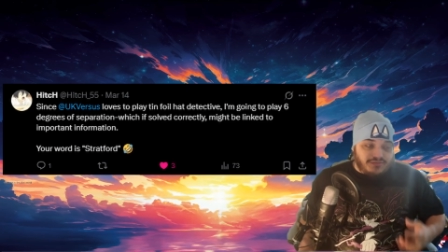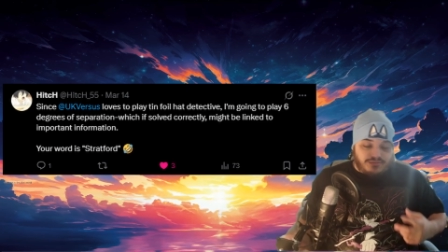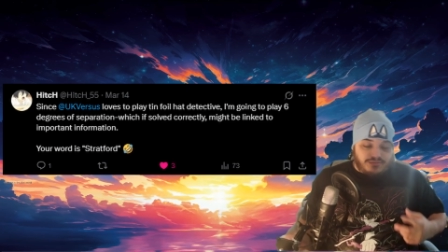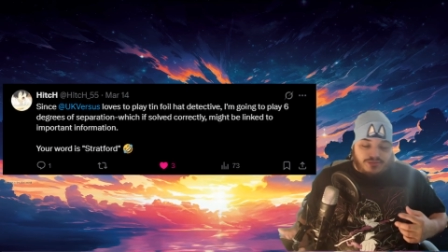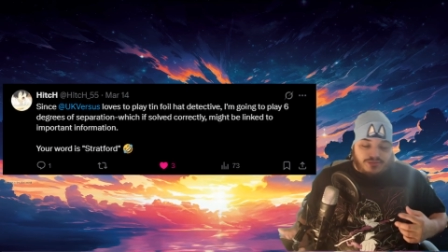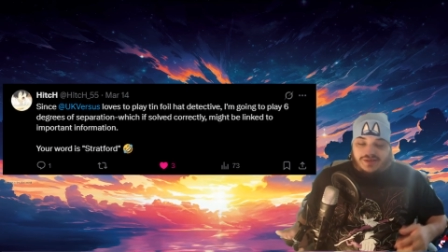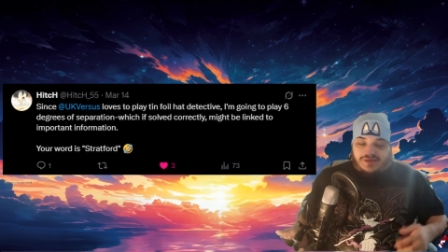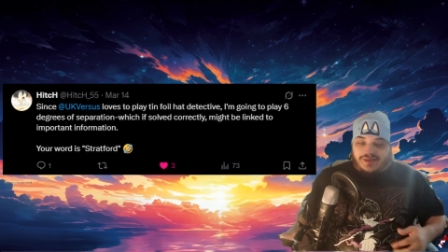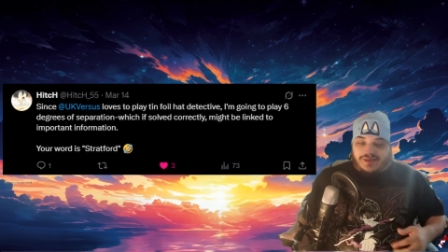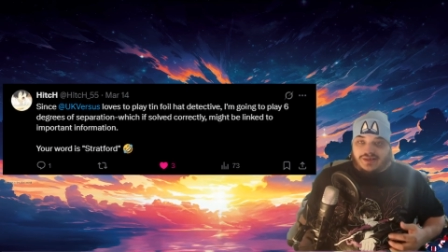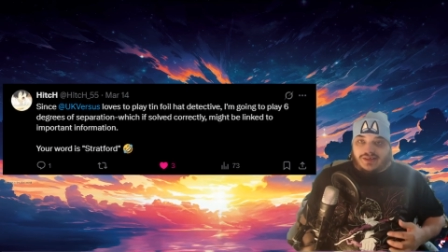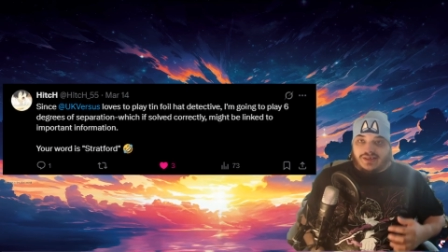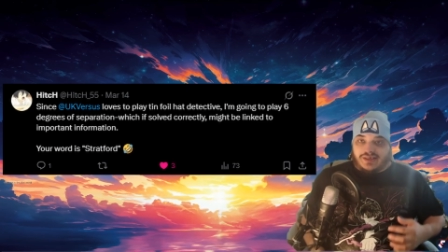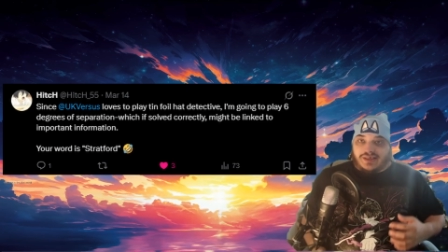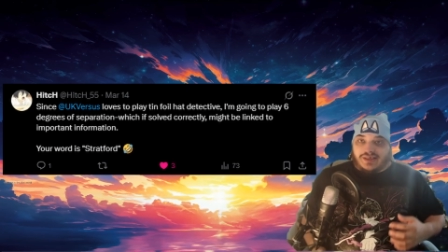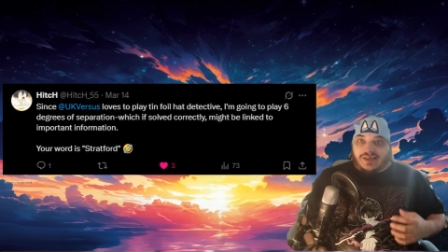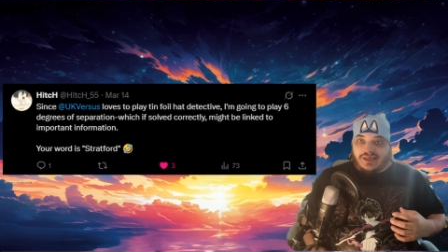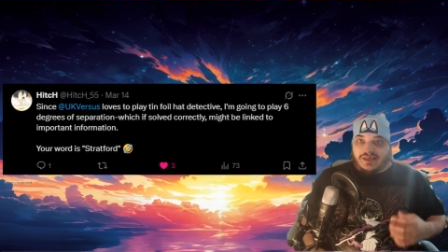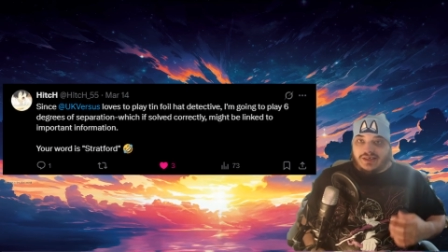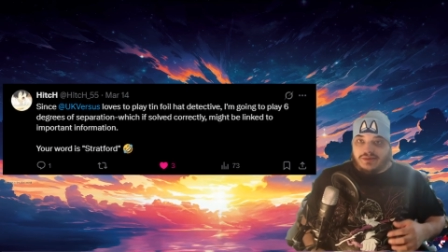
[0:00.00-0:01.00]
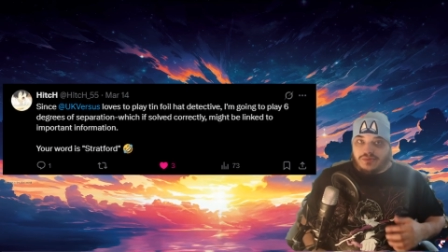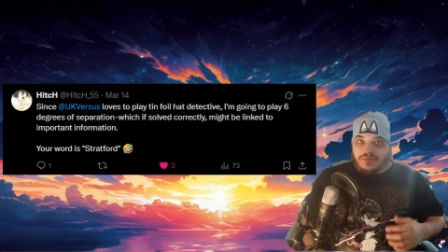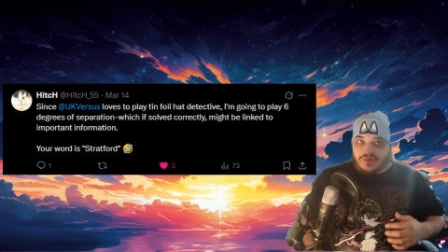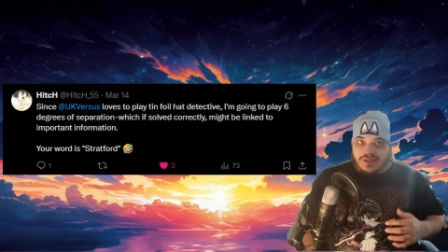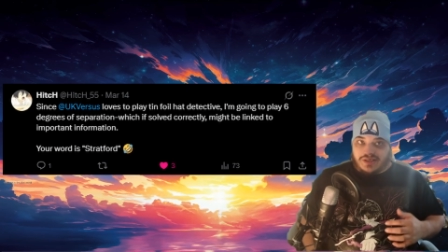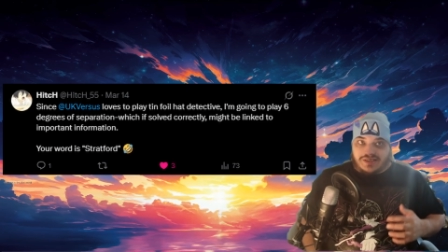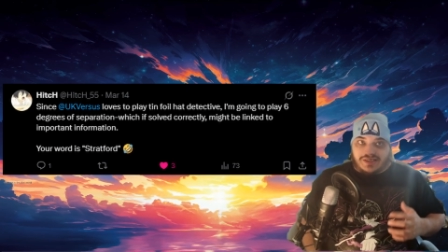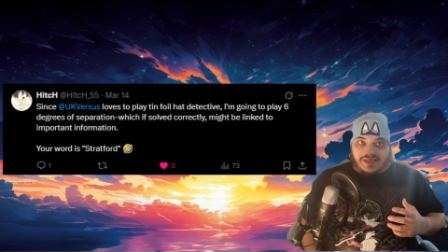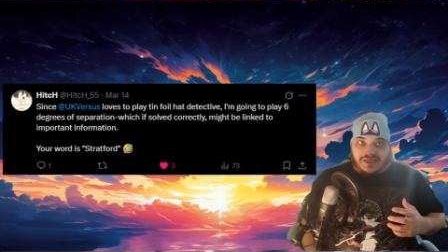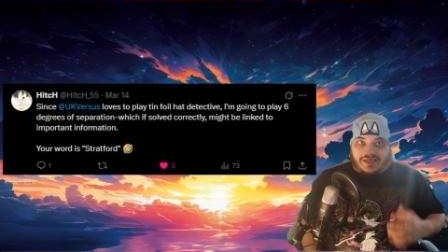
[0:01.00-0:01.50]
Basically, he wanted
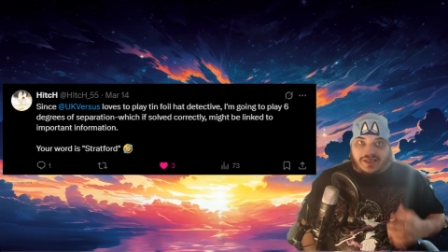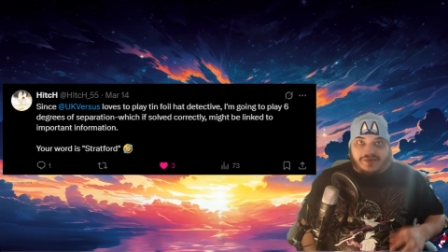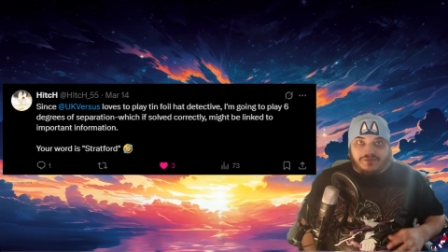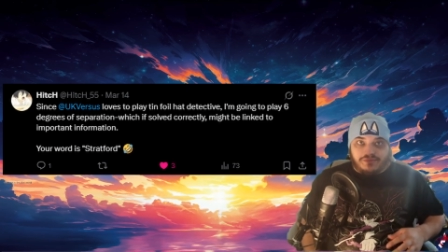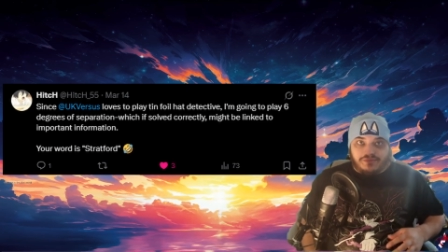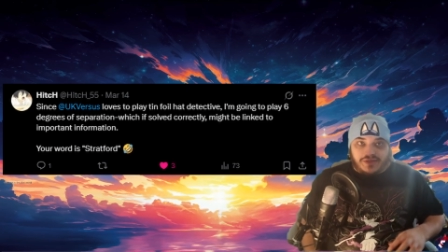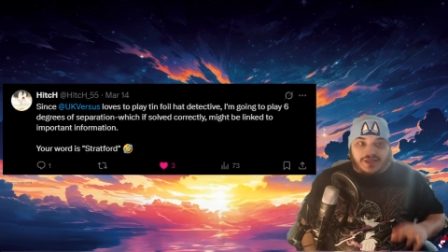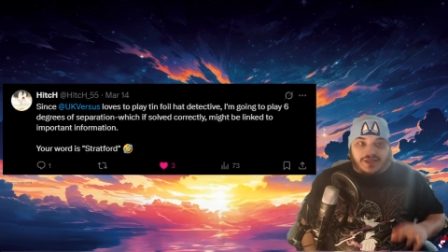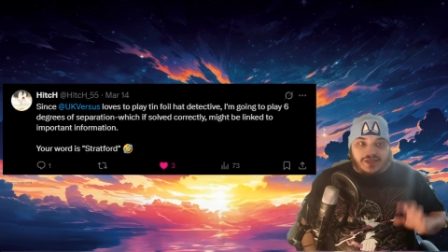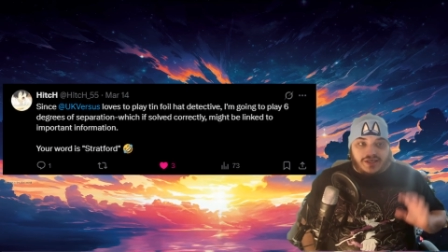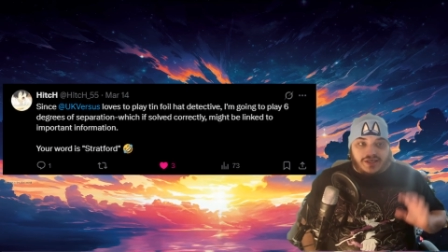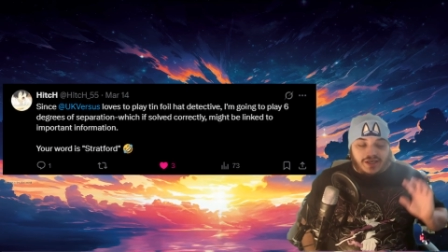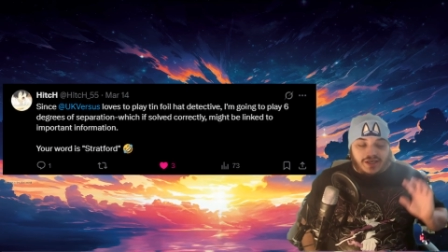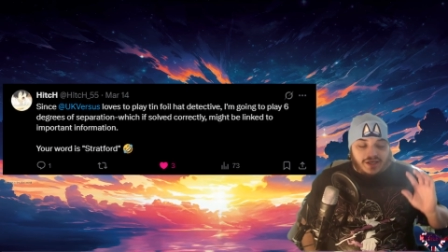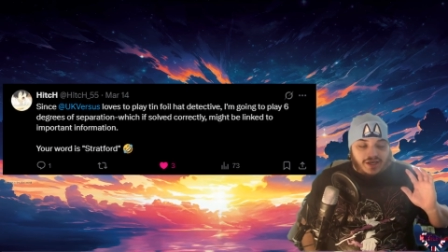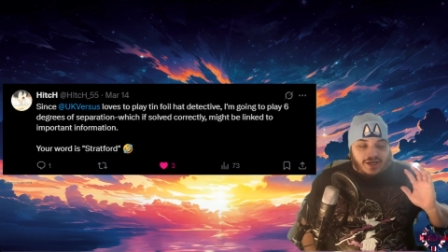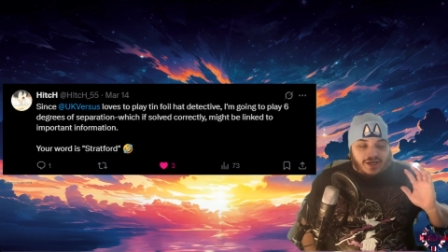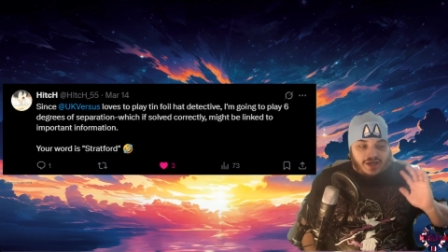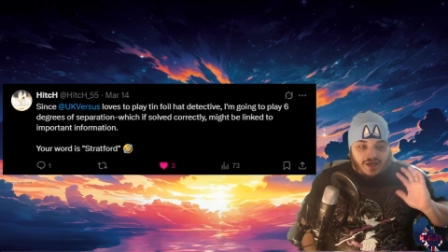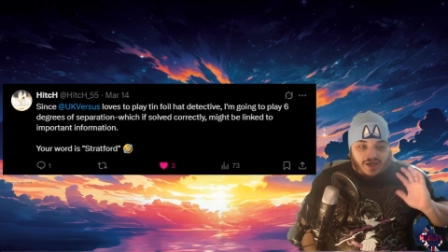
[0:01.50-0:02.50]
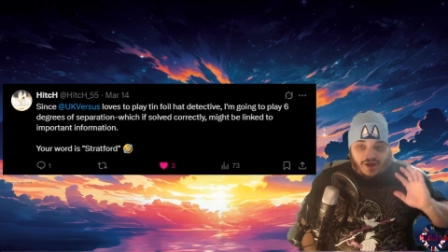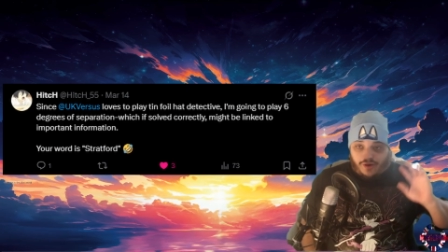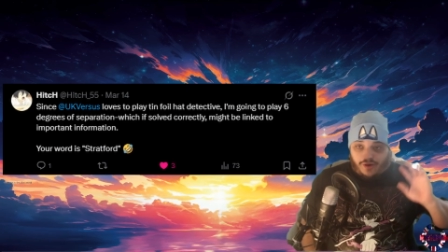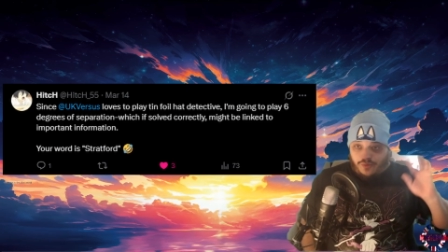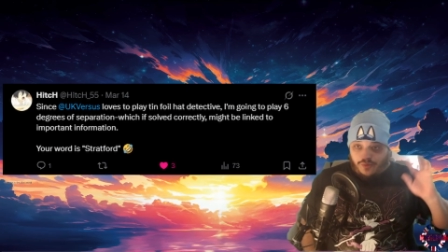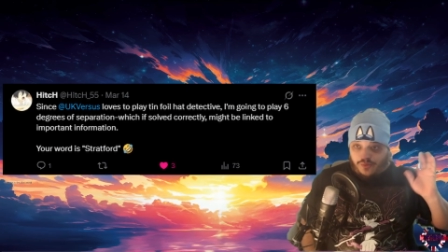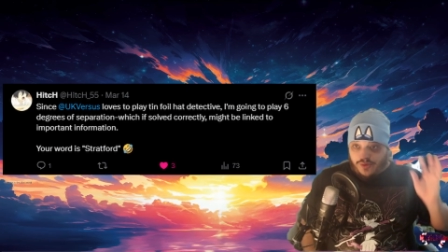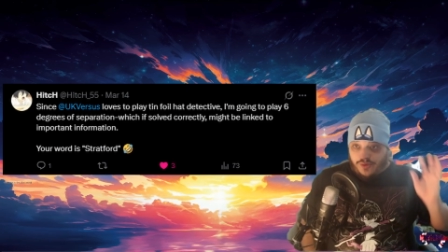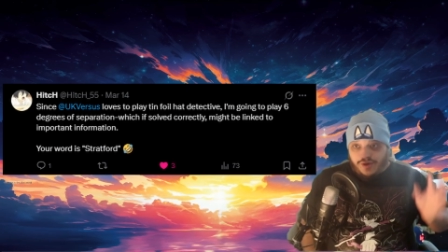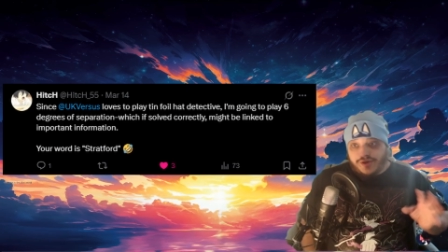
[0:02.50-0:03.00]
to give me a
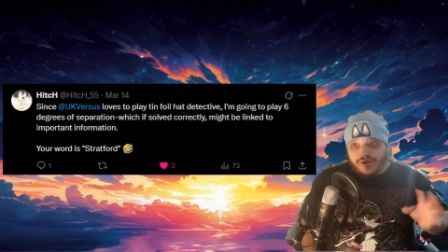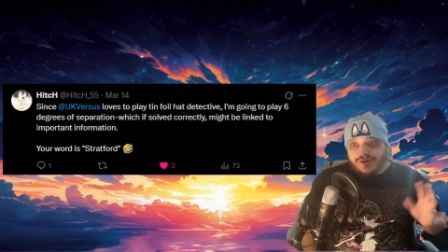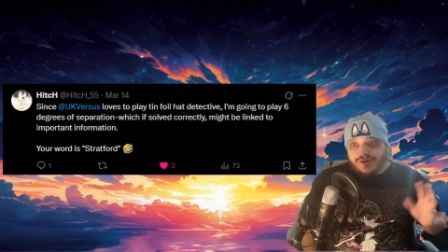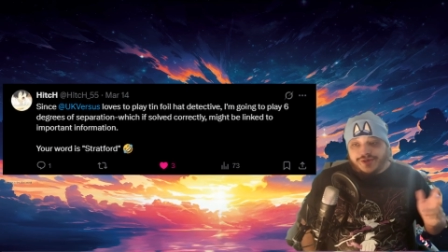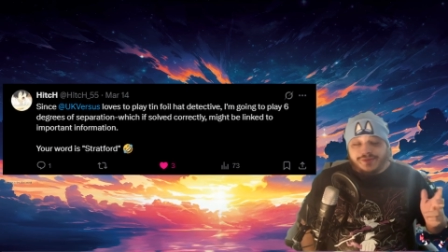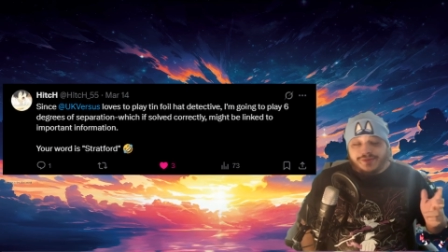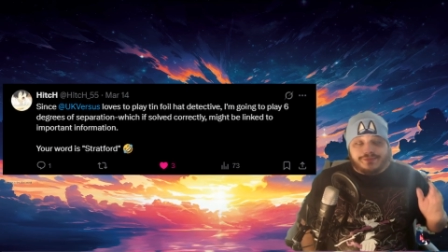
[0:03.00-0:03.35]
word